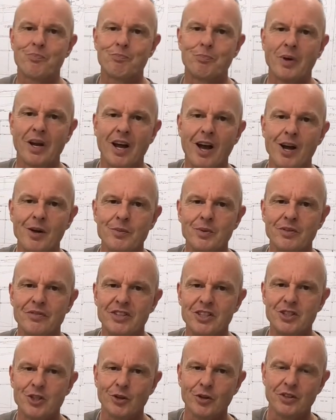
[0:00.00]
But I hope you've
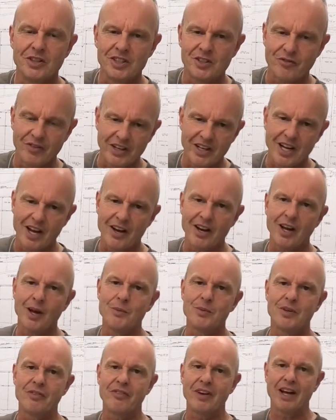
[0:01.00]
enjoyed this video and I
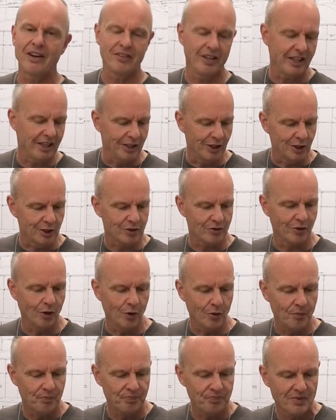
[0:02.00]
hope you found it
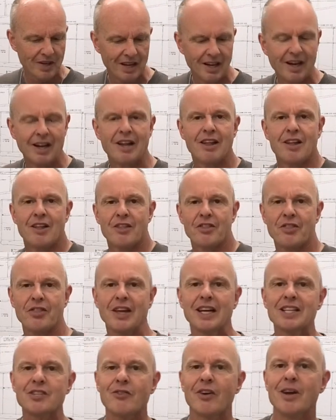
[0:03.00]
useful.
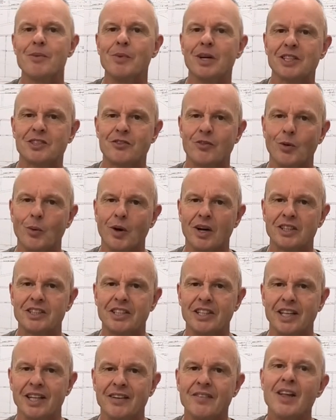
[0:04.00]
Thanks very much for
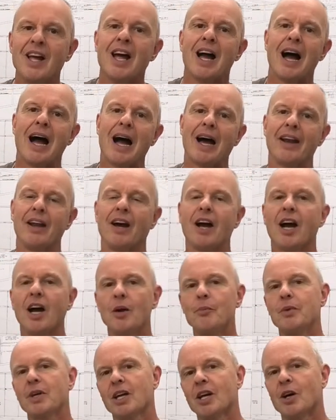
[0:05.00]
watching and I
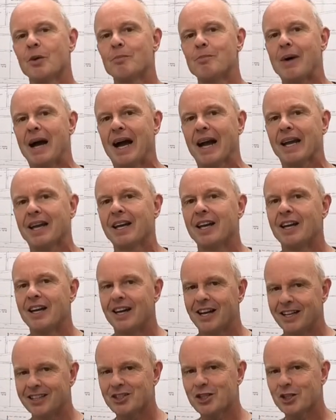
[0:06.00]
hope you come back
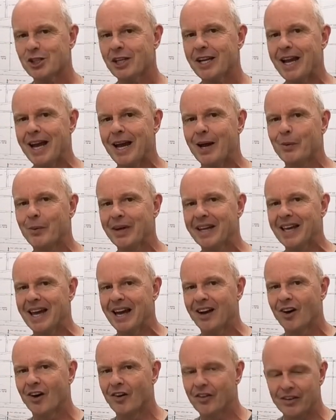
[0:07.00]
and see how we
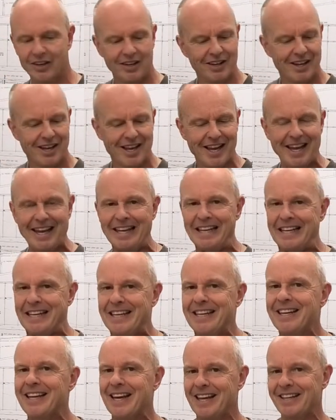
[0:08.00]
get on in
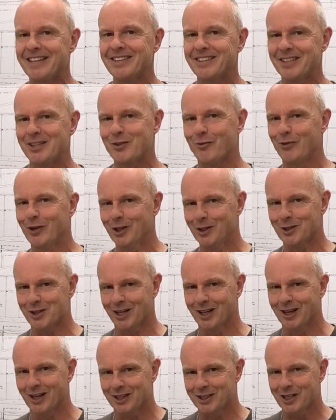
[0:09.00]
getting this
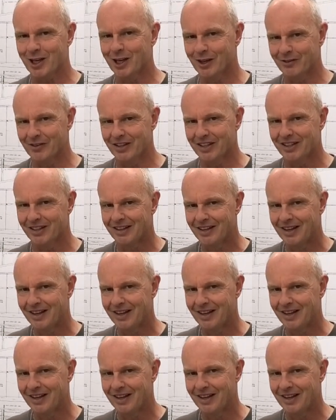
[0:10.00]
fuselage covered.